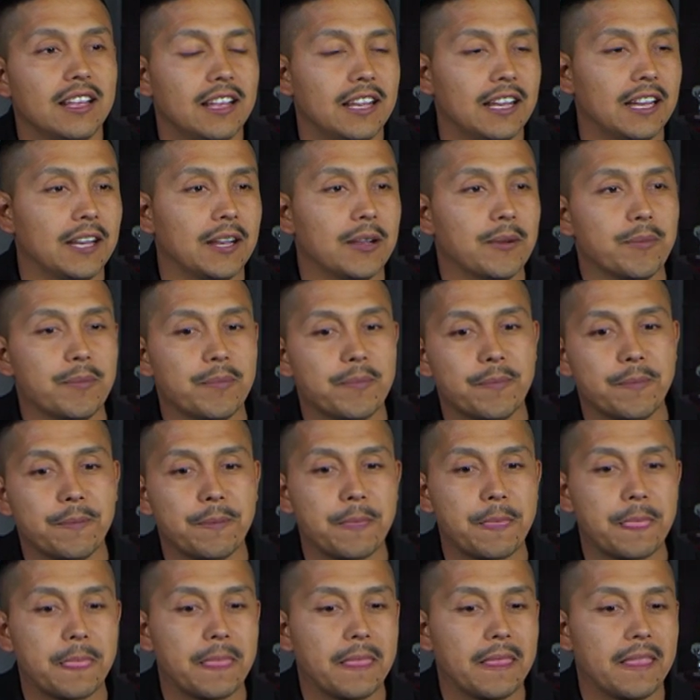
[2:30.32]

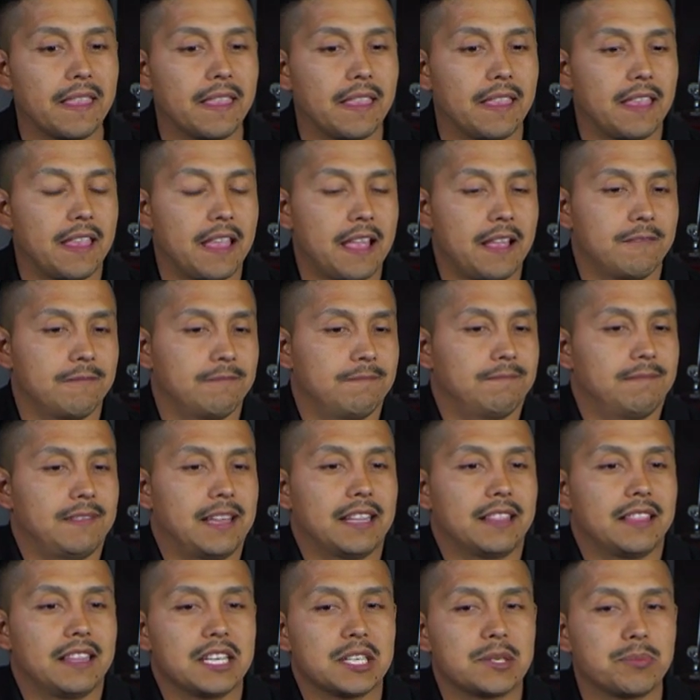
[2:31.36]
Um,
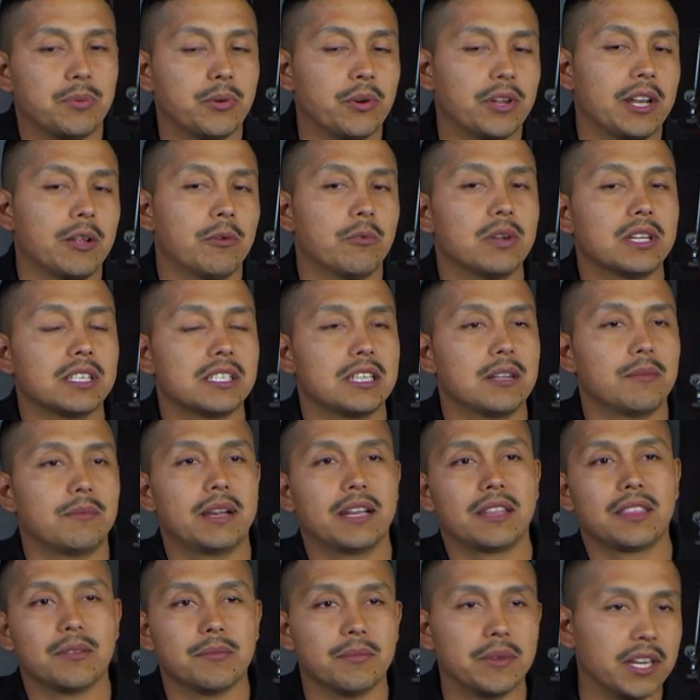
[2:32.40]
at this point, it wasn't
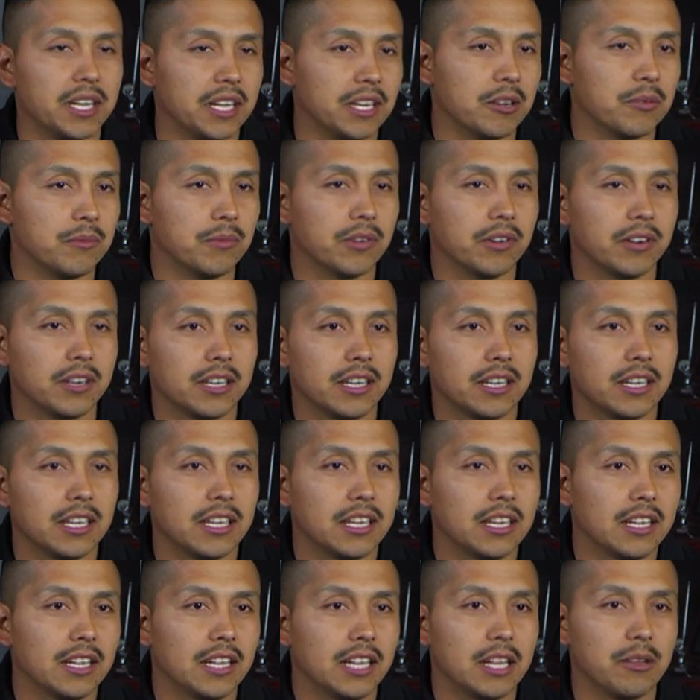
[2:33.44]
about the money no more.
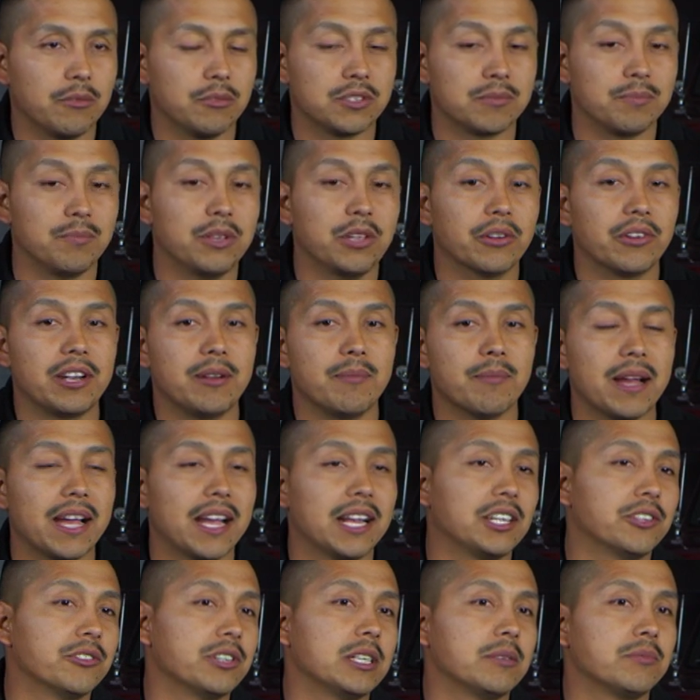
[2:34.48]
It was building
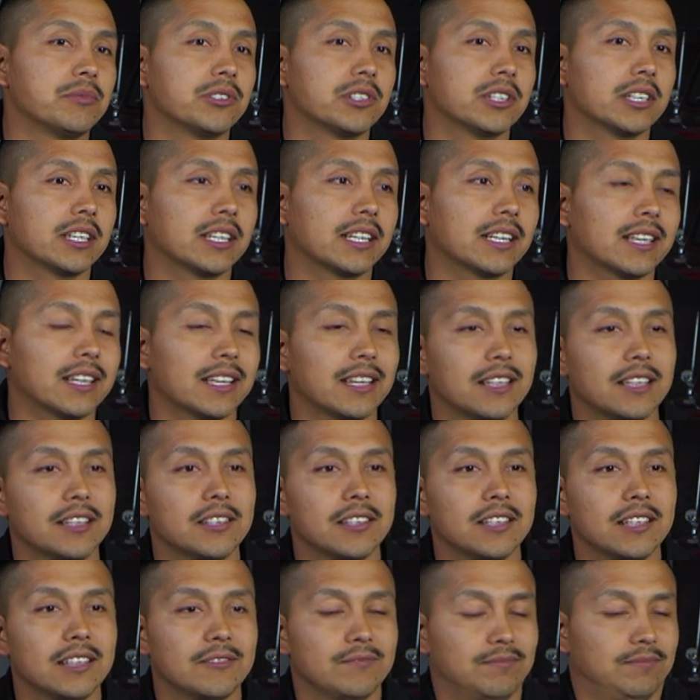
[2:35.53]
my dream truck
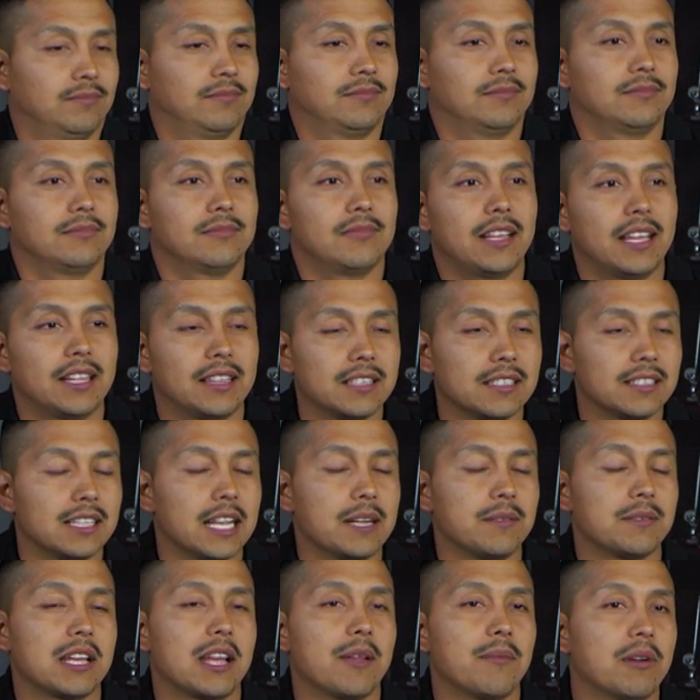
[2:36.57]
at the
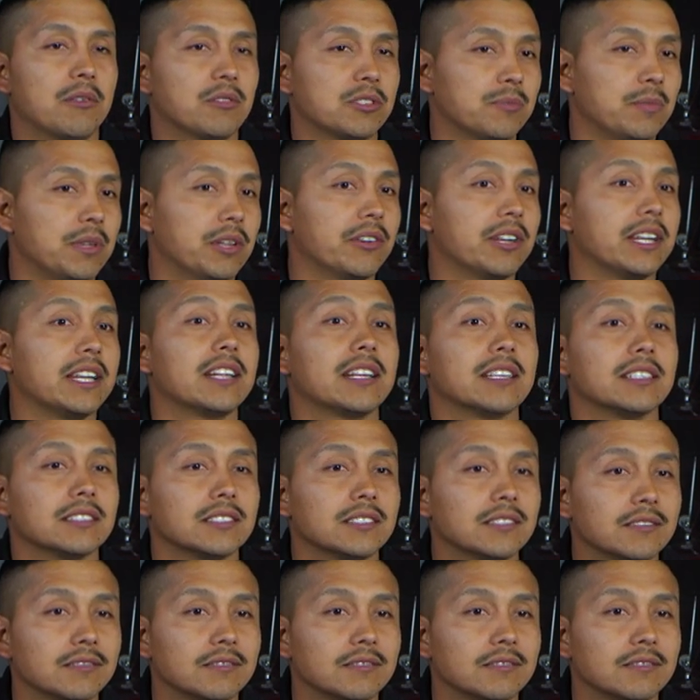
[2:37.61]
same time I was building his.